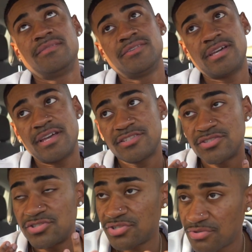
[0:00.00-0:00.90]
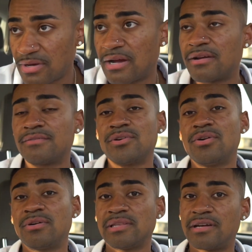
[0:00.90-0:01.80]
If you guys do, however,
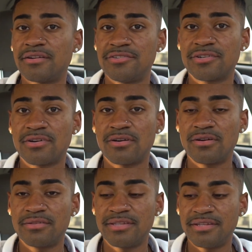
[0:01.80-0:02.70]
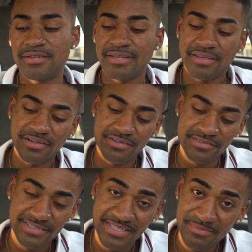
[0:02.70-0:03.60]
owe a lot on your card, then
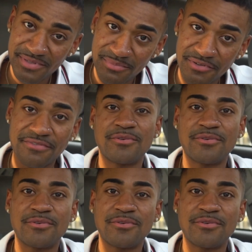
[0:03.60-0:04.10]
Here's tip number